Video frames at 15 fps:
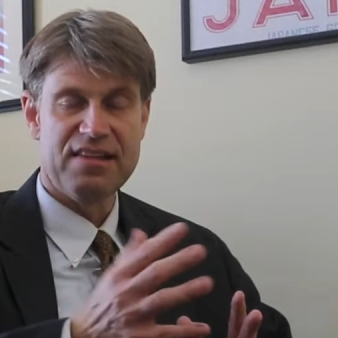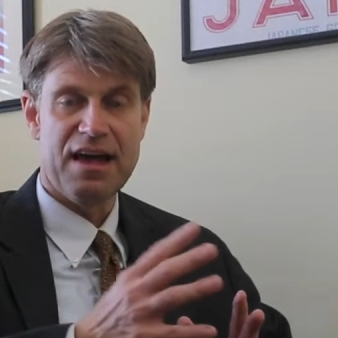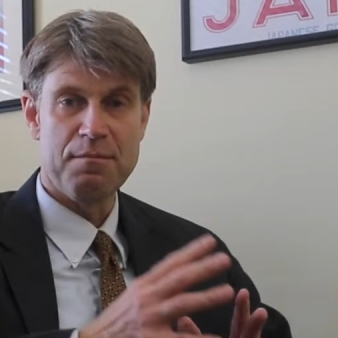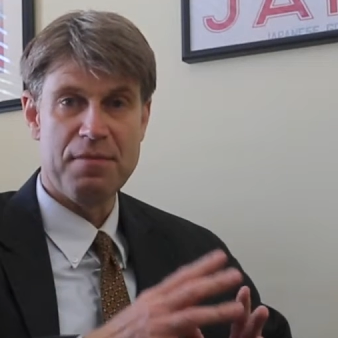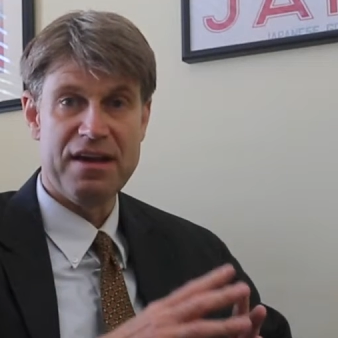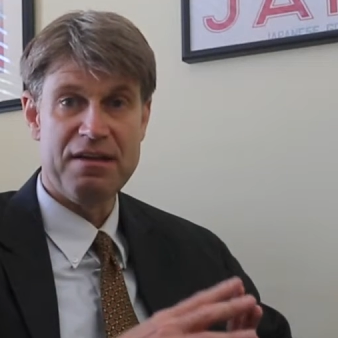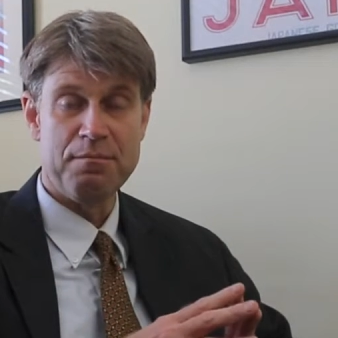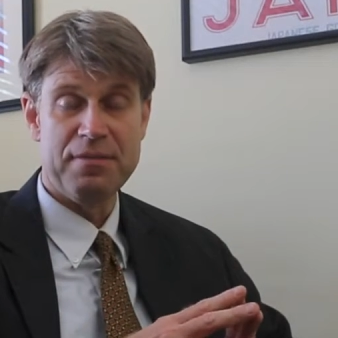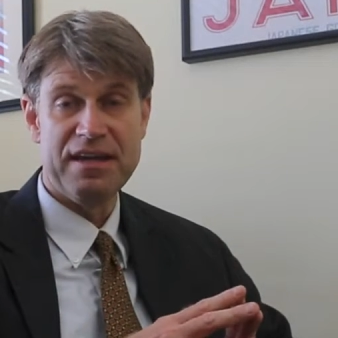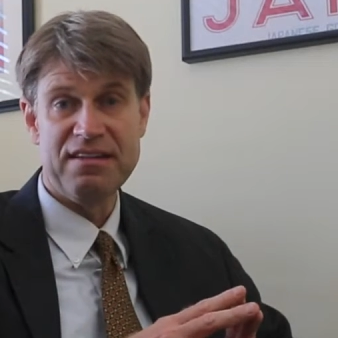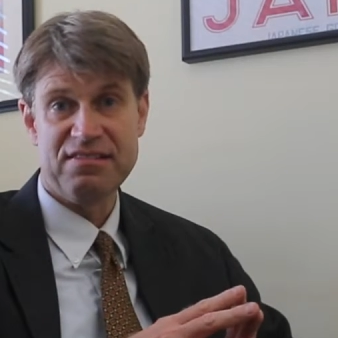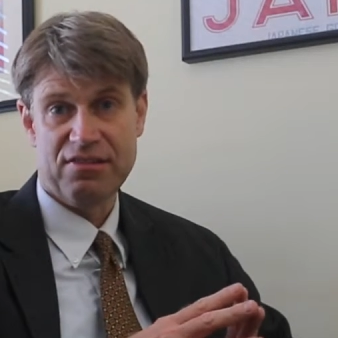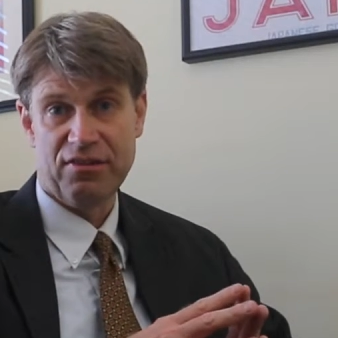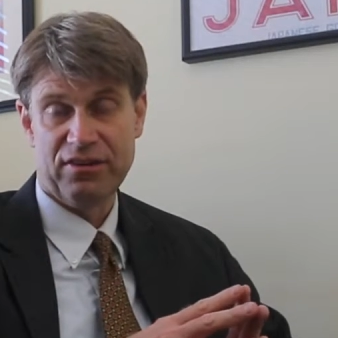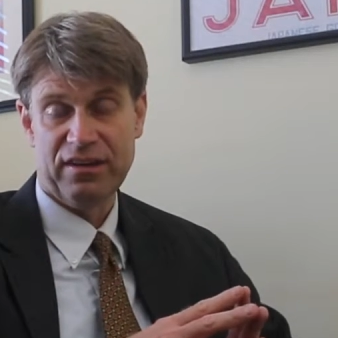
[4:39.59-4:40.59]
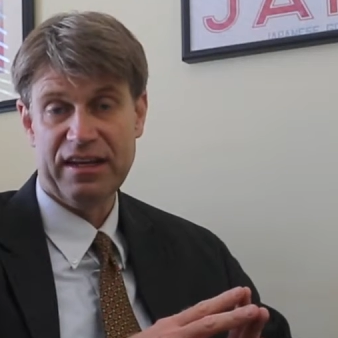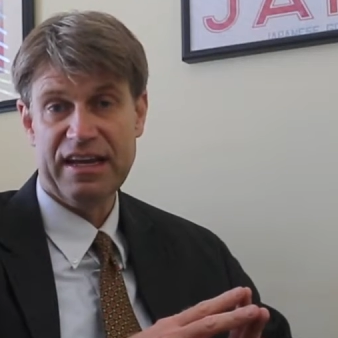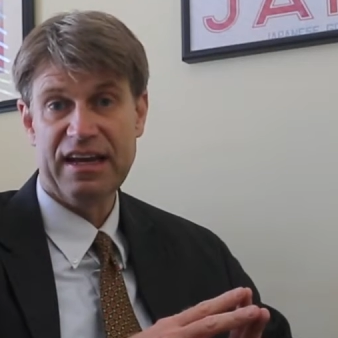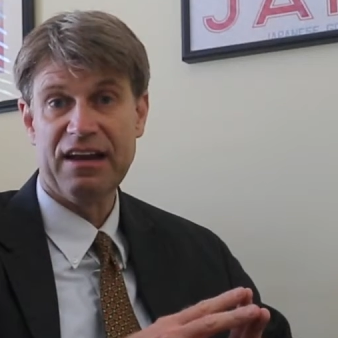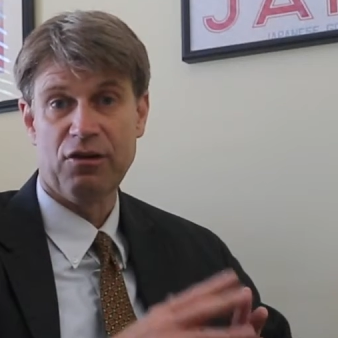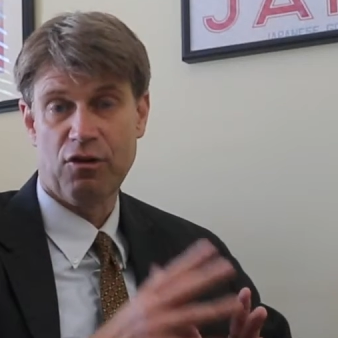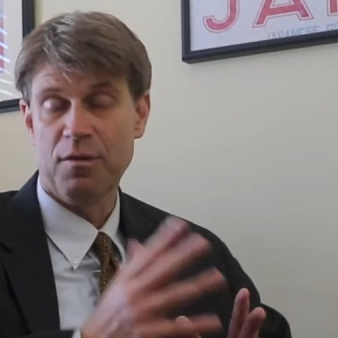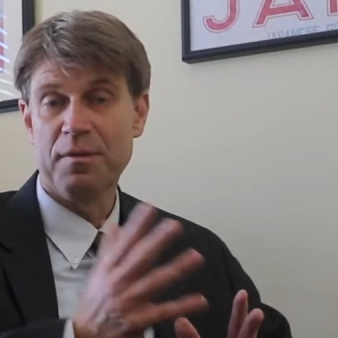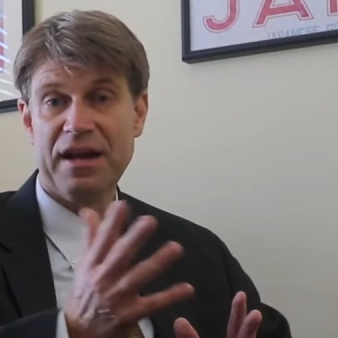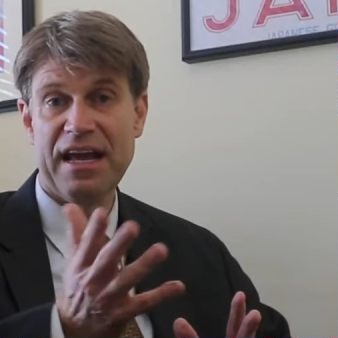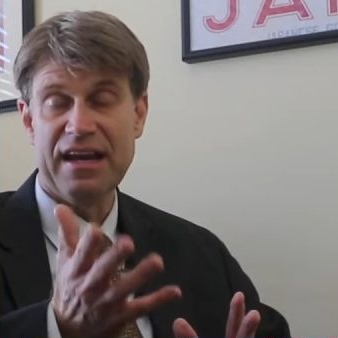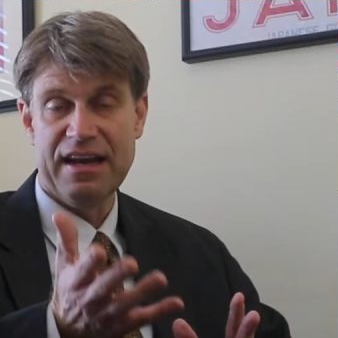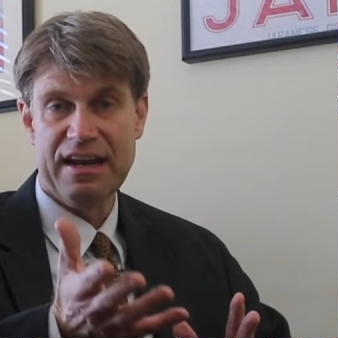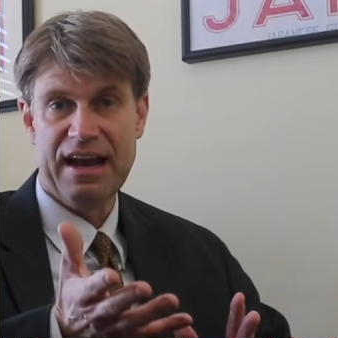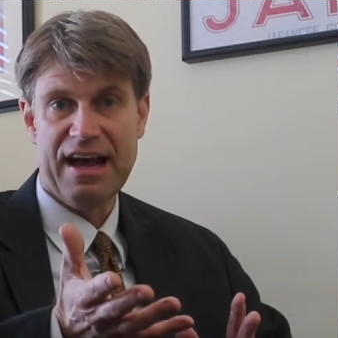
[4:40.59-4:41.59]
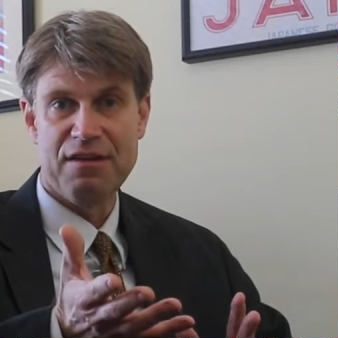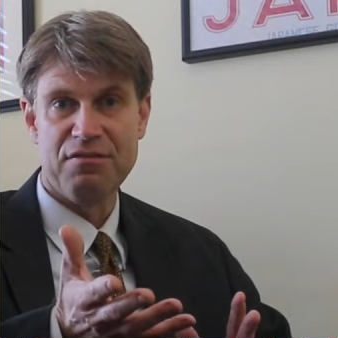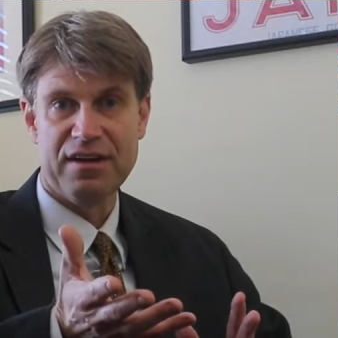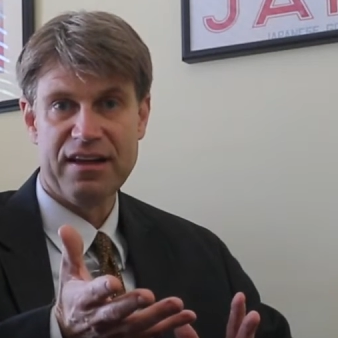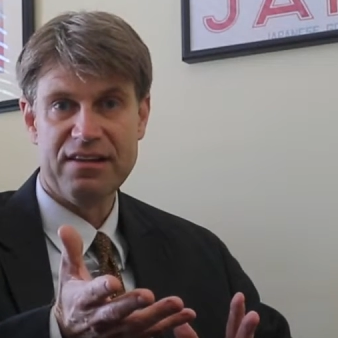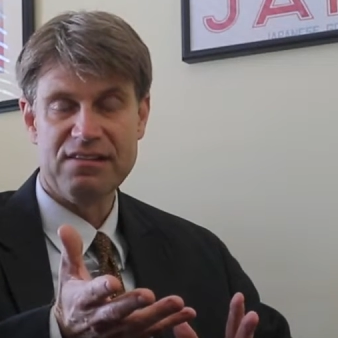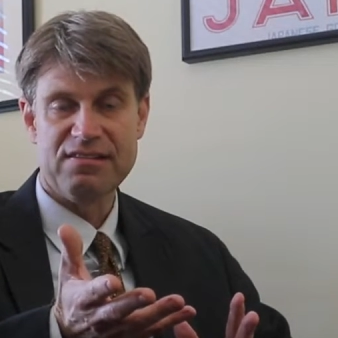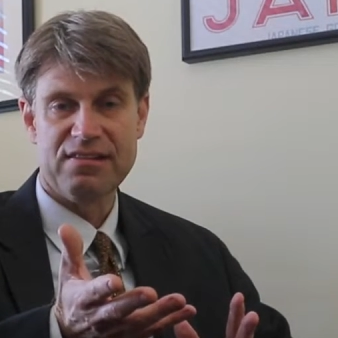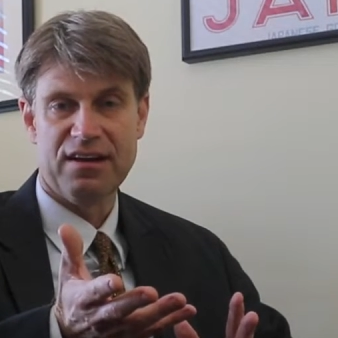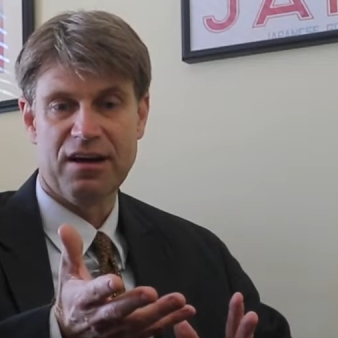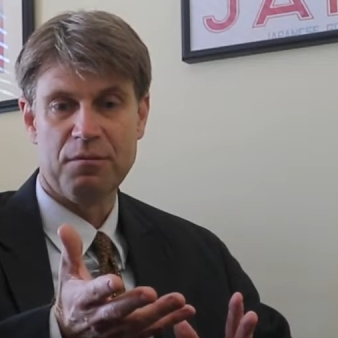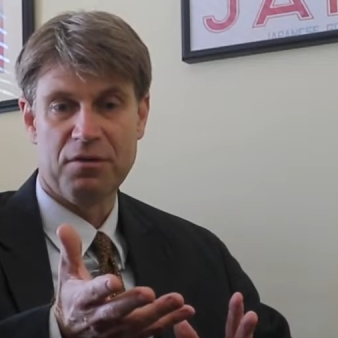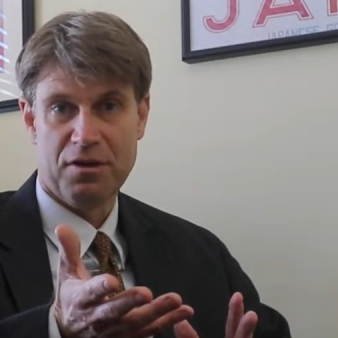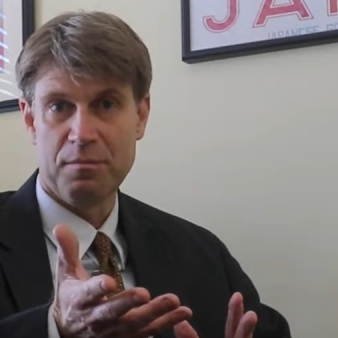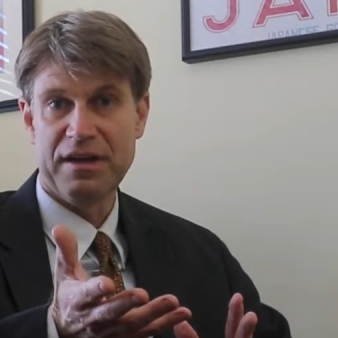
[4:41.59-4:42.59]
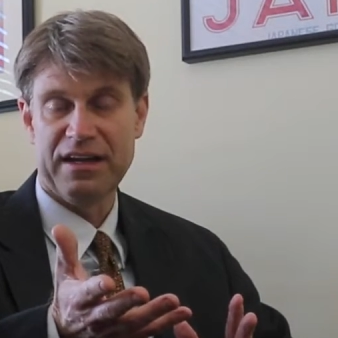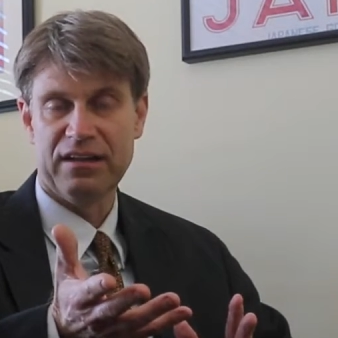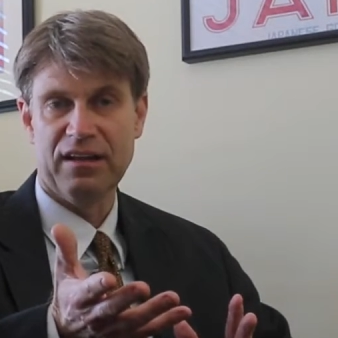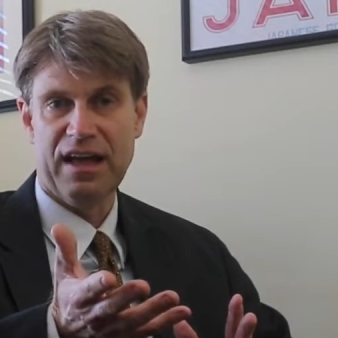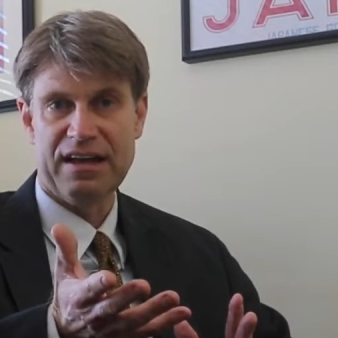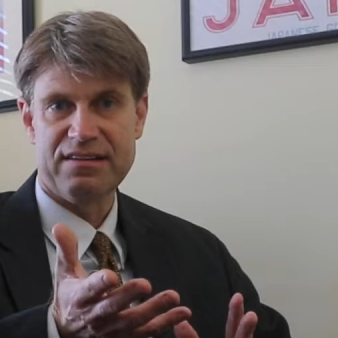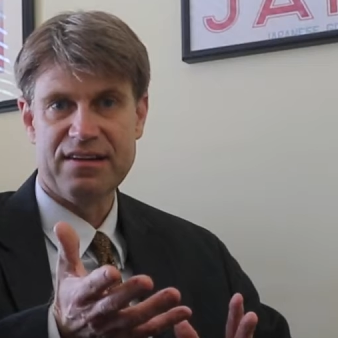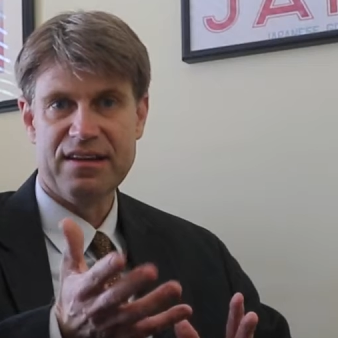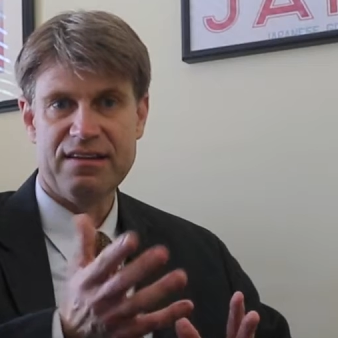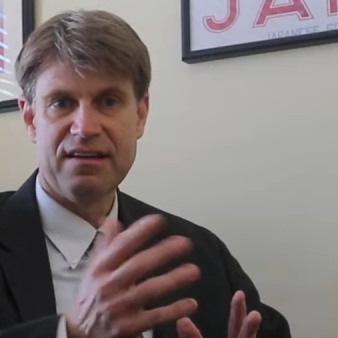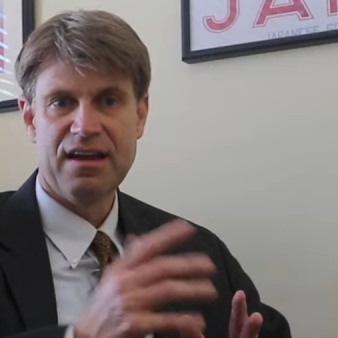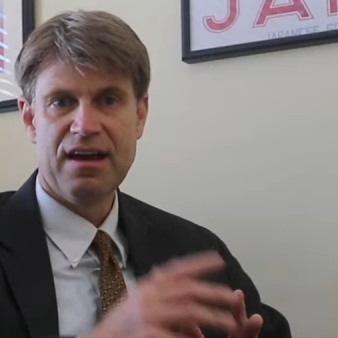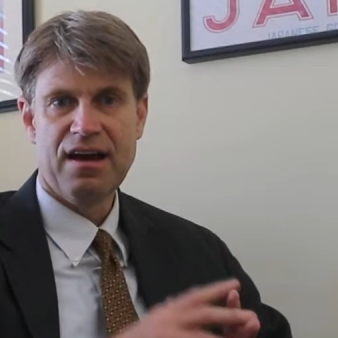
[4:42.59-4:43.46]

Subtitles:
that may be certainly incriminating evidence could be collected,